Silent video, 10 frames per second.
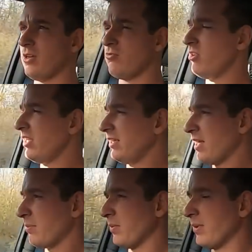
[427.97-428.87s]
Really
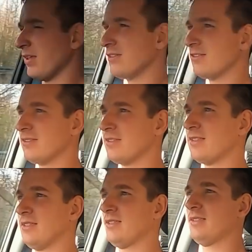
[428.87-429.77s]
happy with this.
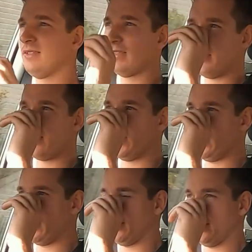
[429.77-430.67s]
I think
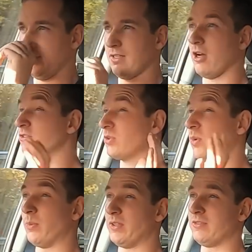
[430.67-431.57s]
this, obviously
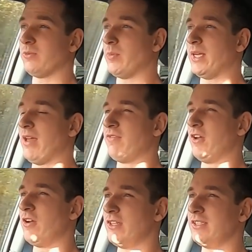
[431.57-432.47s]
when we get
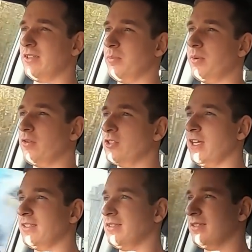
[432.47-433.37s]
further into the
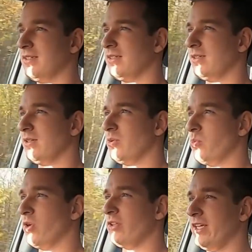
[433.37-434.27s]
project,
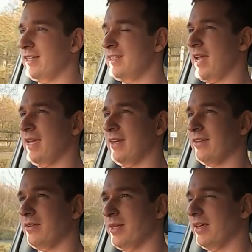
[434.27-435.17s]
we're only a day in at
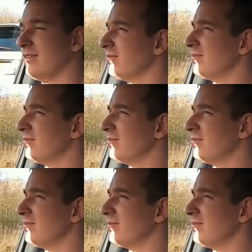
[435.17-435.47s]
the minute,